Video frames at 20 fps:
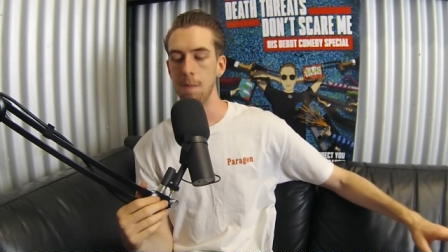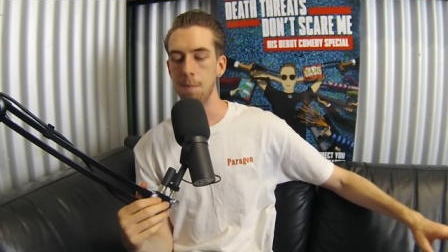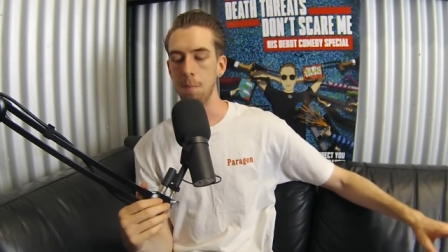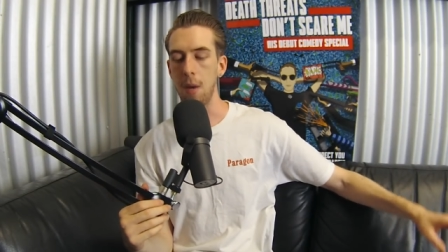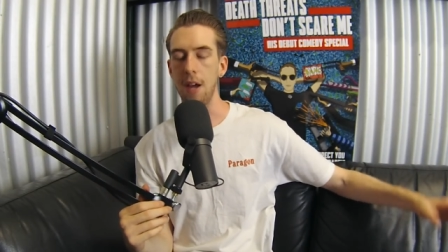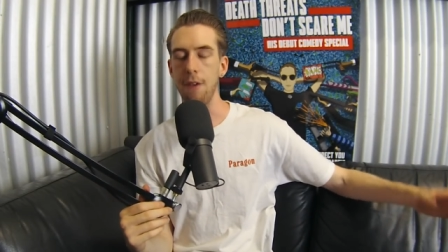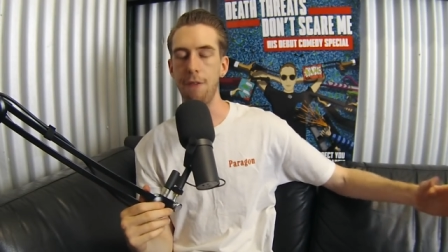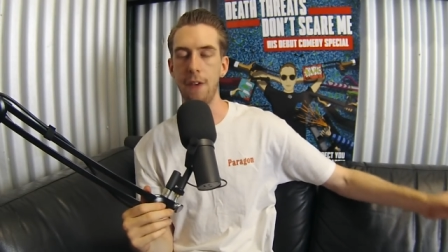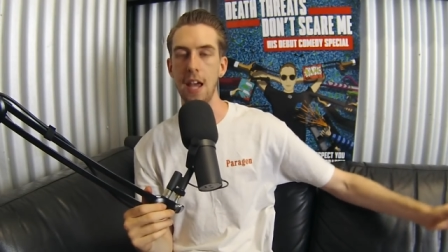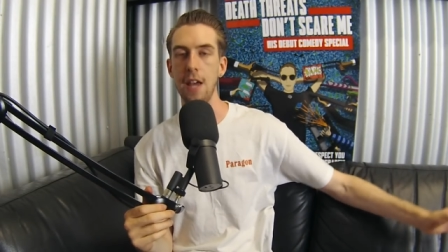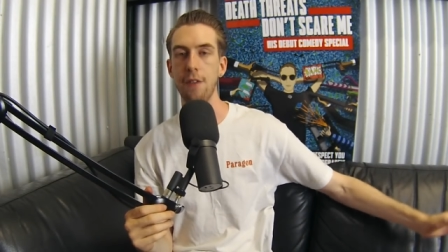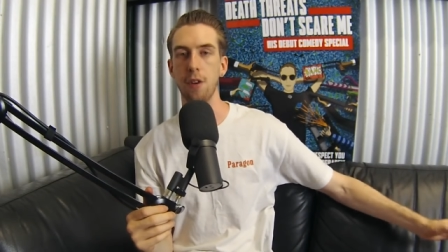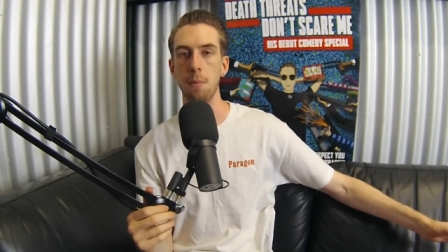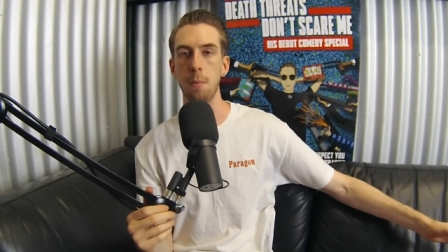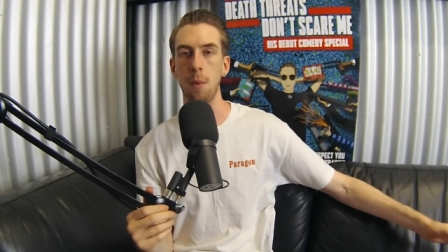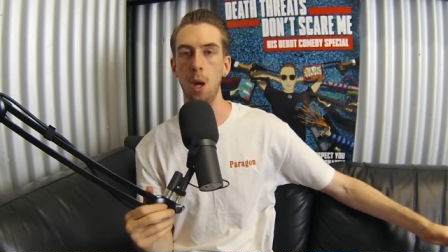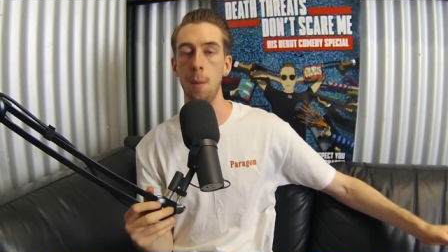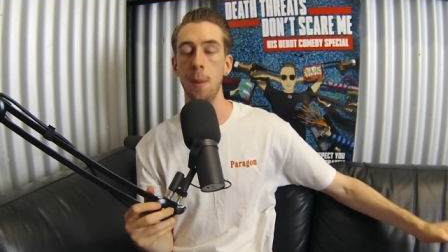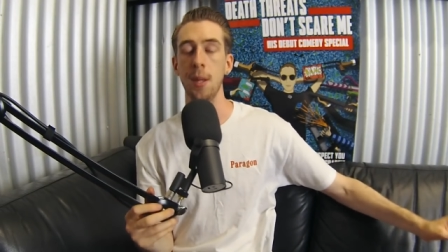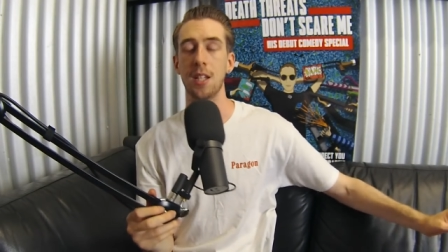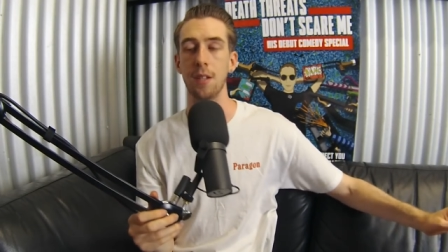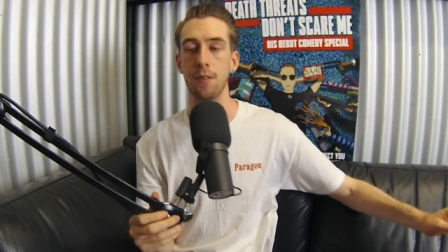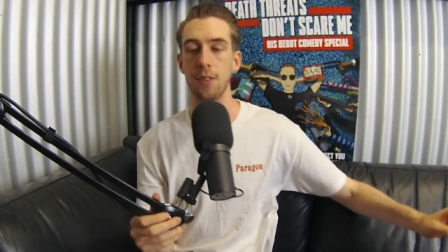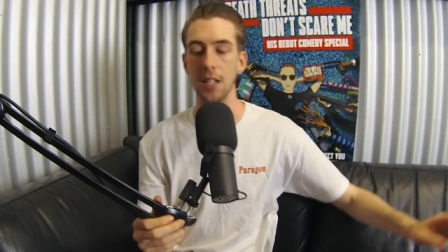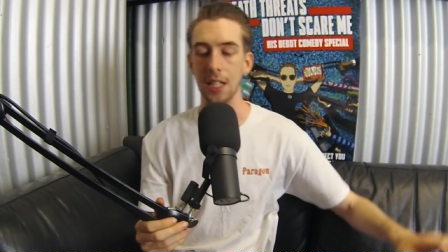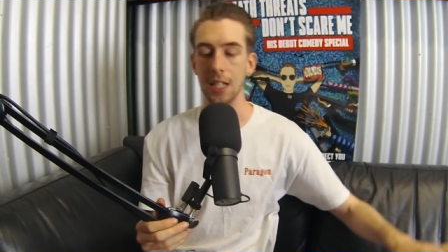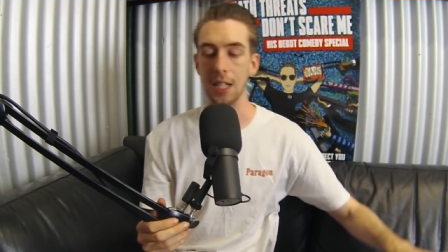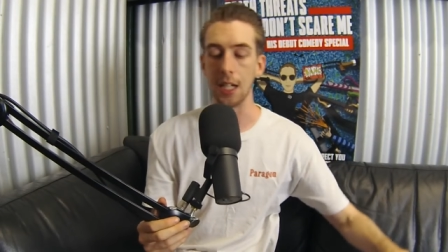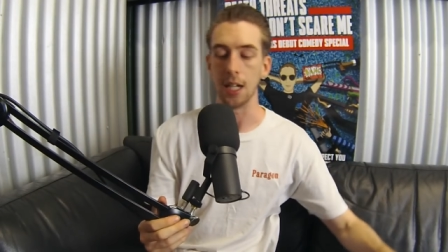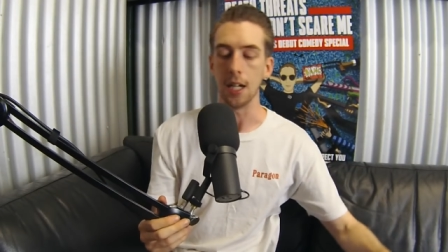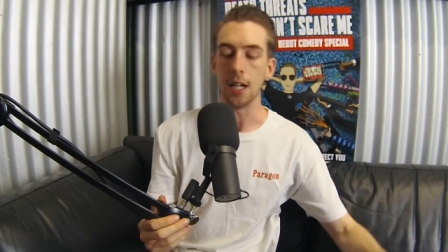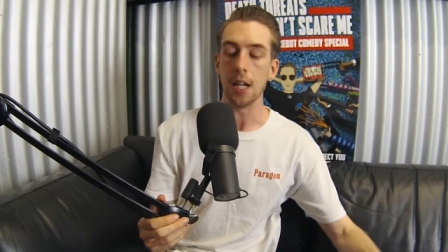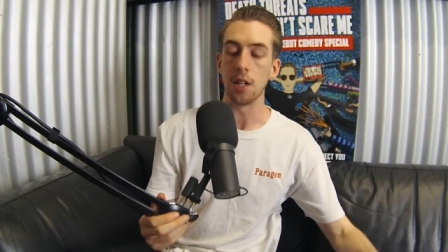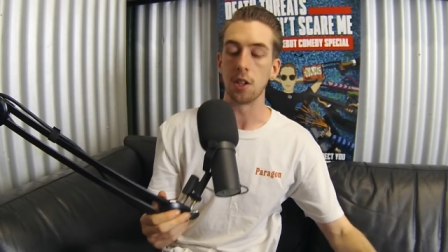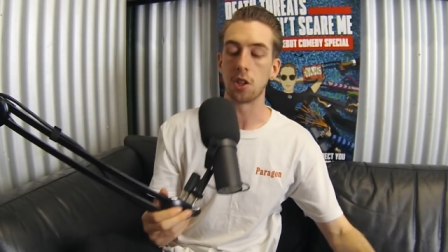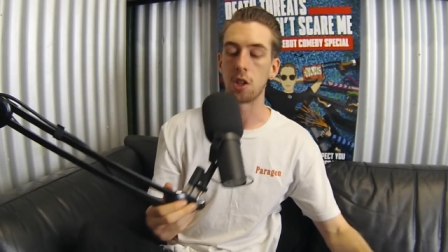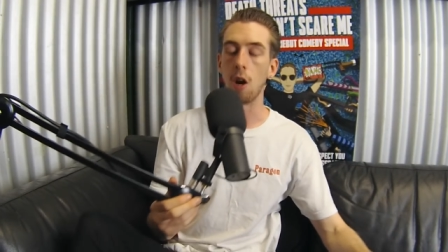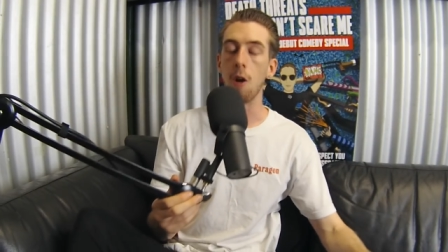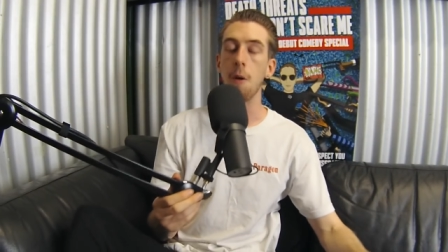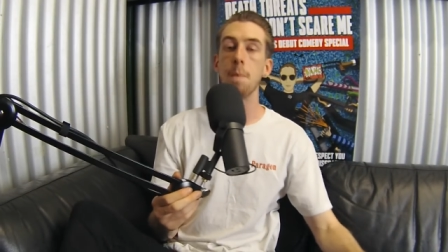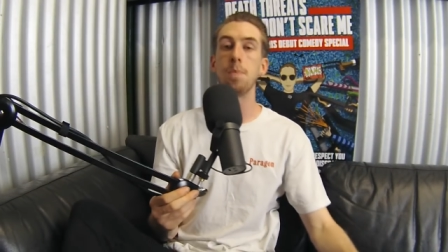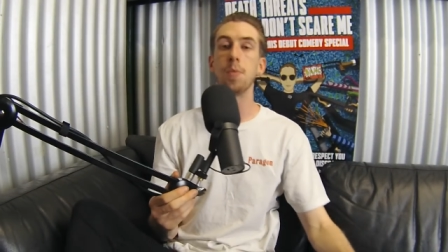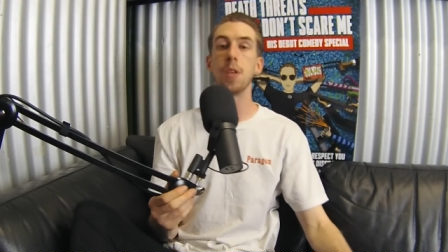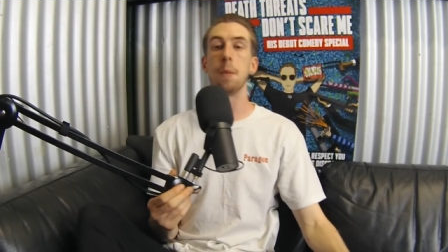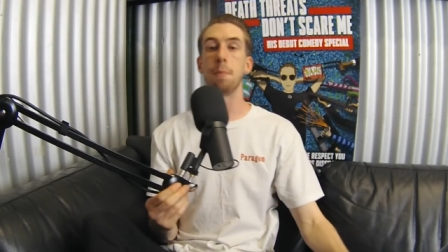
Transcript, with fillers: my favorite moments of the year. So